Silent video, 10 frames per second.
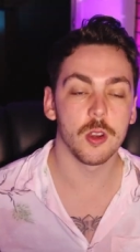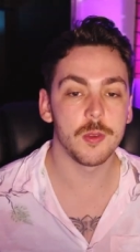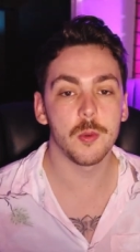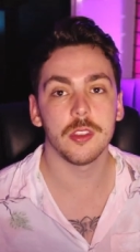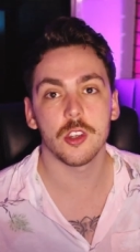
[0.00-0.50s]
So if
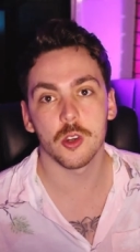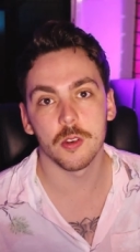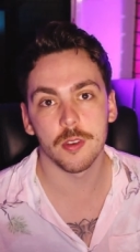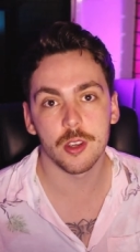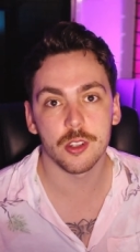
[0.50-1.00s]
you want the
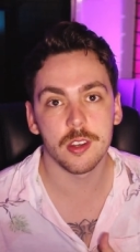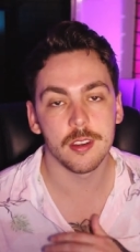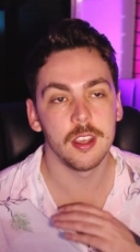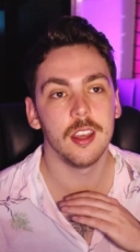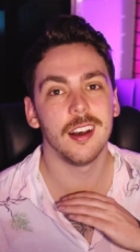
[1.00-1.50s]
short
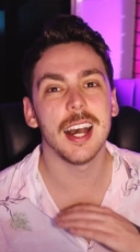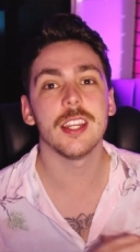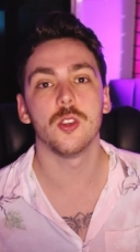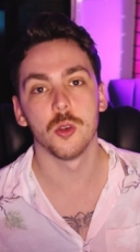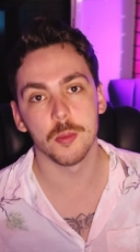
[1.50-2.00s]
version, I
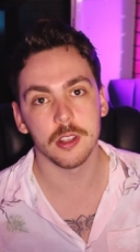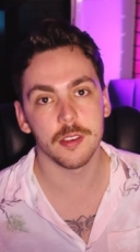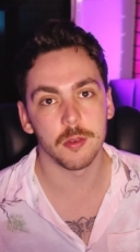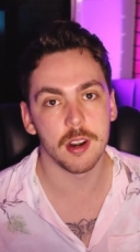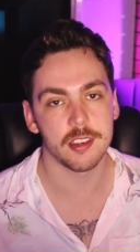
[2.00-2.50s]
do
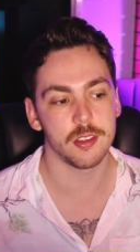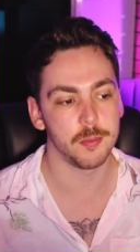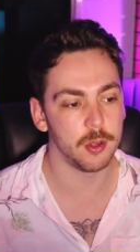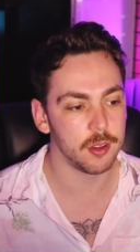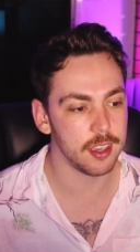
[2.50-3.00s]
believe writer's
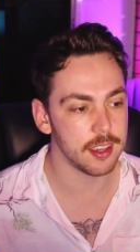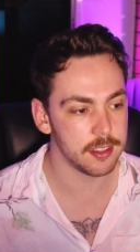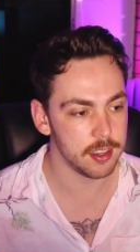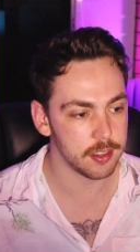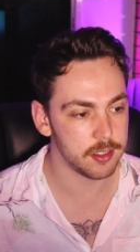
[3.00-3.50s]
block
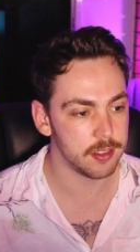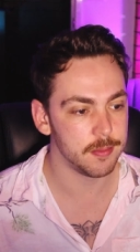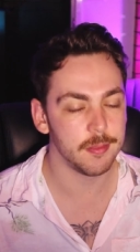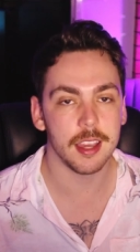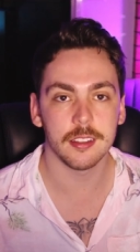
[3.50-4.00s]

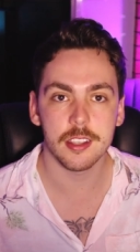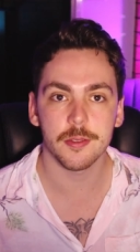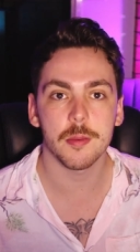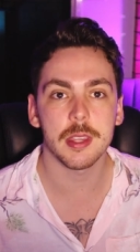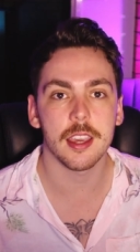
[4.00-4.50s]
exists, at least
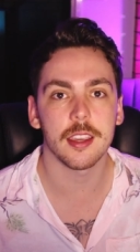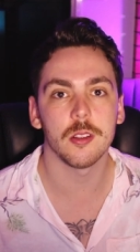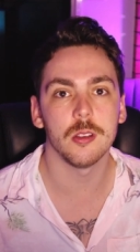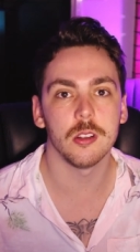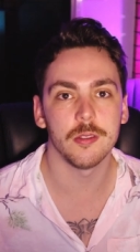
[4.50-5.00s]
from the
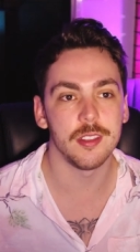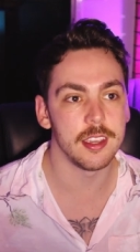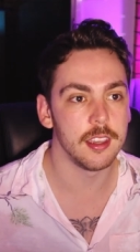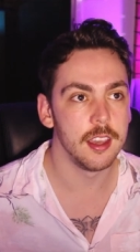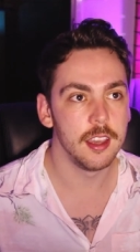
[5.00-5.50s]
angle of
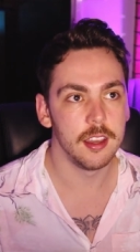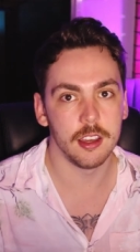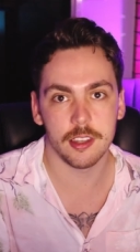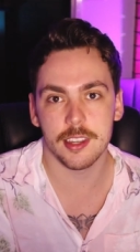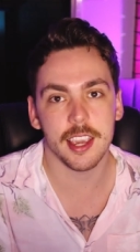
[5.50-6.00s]
the
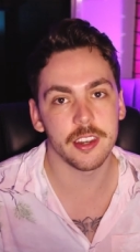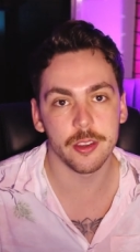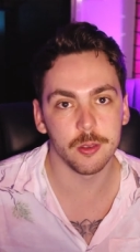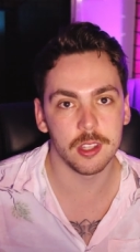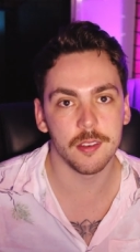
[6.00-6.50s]

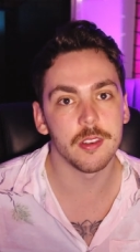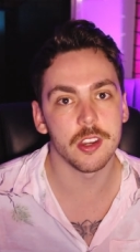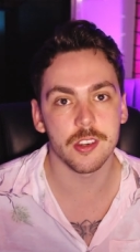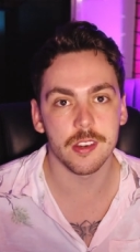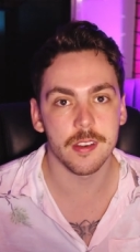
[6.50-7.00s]
technical
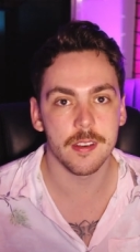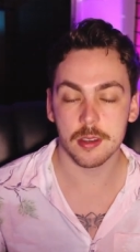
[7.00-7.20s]
definition.